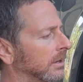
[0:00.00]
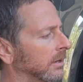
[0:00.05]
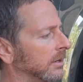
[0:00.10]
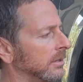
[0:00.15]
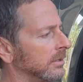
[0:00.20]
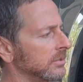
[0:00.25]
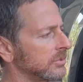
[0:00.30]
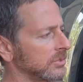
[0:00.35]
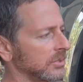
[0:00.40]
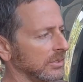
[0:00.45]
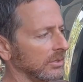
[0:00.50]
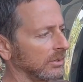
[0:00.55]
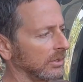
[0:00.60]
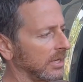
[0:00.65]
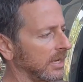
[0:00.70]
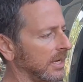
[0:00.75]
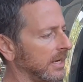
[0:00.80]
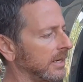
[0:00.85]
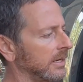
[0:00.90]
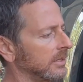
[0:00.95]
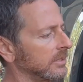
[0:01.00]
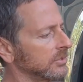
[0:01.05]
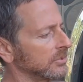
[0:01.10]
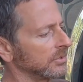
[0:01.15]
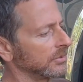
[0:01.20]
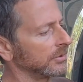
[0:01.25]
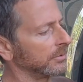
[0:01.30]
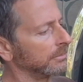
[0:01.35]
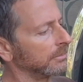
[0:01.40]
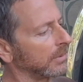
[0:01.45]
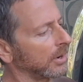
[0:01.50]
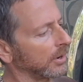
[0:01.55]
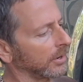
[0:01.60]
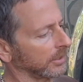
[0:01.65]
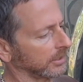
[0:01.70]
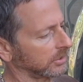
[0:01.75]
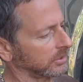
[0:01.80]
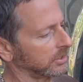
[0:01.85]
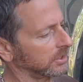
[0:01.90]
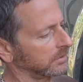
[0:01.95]
See your lines, and they're
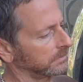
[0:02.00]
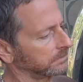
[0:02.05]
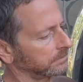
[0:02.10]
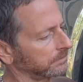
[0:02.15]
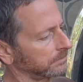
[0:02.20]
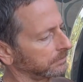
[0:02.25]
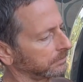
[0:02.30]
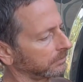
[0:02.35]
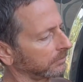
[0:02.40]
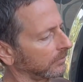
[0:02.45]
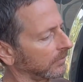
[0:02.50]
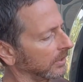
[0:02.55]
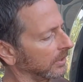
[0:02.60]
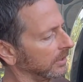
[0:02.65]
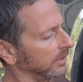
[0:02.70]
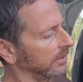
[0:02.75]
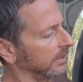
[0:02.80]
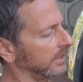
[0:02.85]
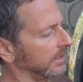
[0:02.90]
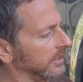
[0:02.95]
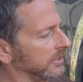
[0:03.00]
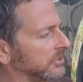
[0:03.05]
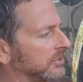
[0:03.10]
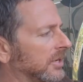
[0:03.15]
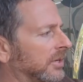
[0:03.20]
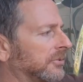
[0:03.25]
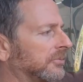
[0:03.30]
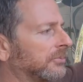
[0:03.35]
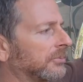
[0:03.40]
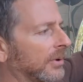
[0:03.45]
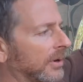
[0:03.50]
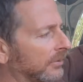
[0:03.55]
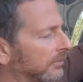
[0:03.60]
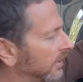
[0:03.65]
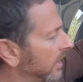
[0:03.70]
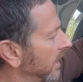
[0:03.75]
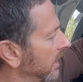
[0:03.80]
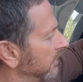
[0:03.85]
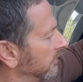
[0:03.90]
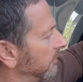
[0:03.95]
marked, and it says front
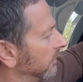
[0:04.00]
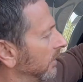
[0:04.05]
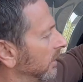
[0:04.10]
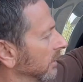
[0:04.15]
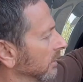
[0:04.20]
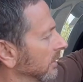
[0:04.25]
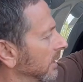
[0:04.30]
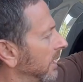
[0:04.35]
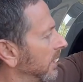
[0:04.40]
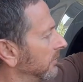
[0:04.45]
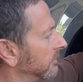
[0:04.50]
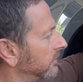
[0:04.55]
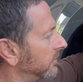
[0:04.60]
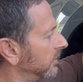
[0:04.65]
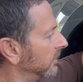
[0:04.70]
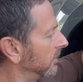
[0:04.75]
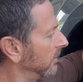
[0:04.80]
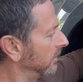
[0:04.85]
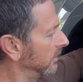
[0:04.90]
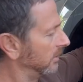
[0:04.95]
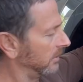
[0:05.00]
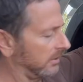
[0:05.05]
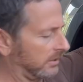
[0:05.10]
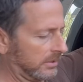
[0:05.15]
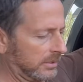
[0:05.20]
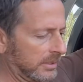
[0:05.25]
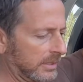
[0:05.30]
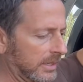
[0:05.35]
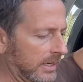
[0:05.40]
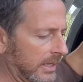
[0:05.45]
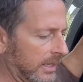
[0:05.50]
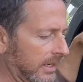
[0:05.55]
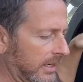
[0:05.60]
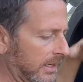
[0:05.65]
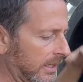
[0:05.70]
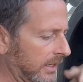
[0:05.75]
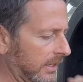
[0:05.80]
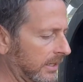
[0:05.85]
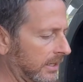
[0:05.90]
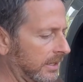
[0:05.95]
right, front left,
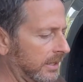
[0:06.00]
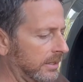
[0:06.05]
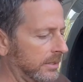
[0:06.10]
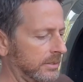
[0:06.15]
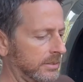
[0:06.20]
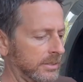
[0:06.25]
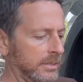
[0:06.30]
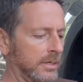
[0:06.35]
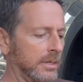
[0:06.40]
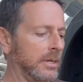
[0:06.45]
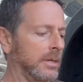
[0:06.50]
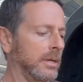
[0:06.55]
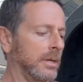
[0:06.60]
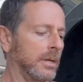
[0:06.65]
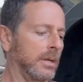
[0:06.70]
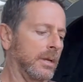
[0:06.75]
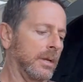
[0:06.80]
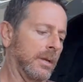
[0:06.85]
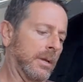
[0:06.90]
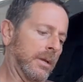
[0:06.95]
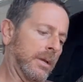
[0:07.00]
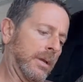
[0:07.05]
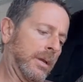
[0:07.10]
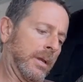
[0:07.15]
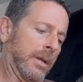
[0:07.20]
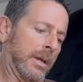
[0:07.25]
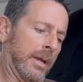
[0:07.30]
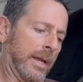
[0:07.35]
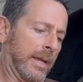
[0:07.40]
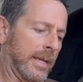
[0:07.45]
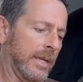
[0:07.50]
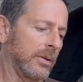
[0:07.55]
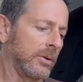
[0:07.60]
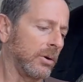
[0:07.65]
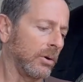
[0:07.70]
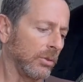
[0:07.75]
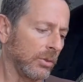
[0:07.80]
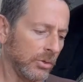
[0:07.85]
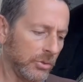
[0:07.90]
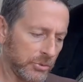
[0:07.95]
and I hit
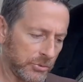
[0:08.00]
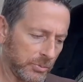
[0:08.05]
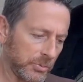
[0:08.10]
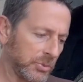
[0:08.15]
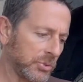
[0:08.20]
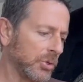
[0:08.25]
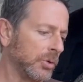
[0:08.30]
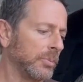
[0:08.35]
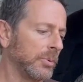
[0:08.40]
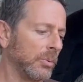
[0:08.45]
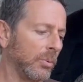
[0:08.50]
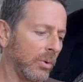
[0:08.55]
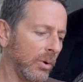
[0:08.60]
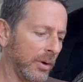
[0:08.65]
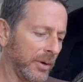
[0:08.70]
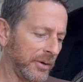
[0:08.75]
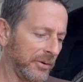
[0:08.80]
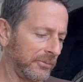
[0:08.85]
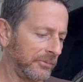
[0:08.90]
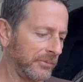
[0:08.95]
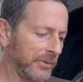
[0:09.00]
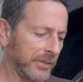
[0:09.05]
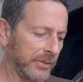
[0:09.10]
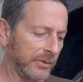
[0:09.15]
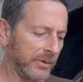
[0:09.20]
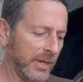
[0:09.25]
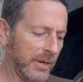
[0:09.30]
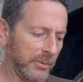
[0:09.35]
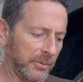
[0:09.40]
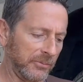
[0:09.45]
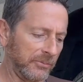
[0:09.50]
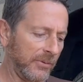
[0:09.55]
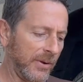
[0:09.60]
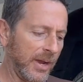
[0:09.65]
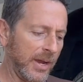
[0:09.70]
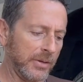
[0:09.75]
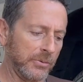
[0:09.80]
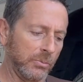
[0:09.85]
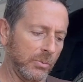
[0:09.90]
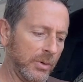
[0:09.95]
all those with soapy water, figuring I would
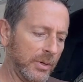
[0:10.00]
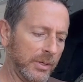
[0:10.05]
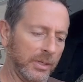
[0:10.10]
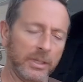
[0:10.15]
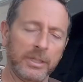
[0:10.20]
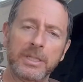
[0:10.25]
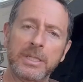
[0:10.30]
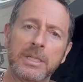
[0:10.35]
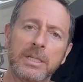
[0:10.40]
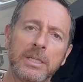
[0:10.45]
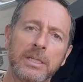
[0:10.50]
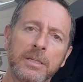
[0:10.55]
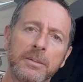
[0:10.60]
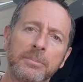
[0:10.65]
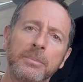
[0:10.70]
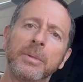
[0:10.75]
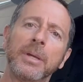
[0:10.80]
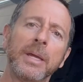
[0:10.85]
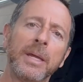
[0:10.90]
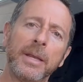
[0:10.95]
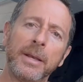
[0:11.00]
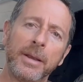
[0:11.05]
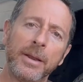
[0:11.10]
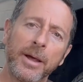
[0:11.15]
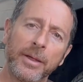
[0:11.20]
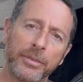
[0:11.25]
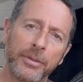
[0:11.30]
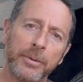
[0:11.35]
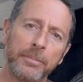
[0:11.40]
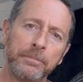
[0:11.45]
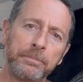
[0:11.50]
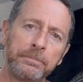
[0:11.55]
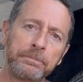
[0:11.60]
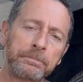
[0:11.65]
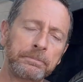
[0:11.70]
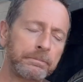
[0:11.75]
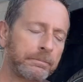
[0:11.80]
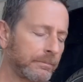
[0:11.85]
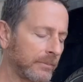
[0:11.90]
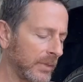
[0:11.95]
find one leaking, and nothing.
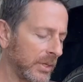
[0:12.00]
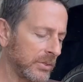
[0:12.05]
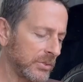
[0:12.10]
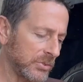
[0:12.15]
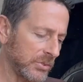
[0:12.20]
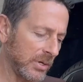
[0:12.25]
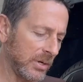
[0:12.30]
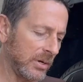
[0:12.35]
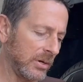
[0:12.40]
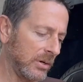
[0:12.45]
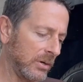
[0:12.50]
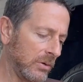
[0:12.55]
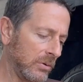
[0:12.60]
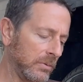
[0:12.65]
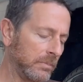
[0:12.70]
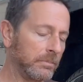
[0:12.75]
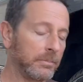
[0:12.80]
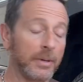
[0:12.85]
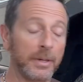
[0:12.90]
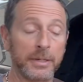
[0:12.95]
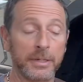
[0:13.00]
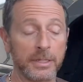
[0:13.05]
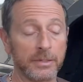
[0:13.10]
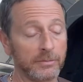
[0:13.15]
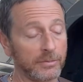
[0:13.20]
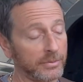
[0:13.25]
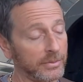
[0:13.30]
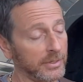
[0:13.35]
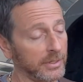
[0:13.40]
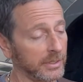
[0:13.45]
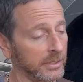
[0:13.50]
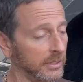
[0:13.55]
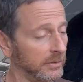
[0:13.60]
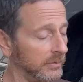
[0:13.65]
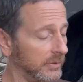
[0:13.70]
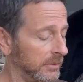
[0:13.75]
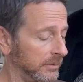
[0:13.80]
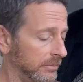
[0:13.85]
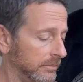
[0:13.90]
So I didn't even think of it.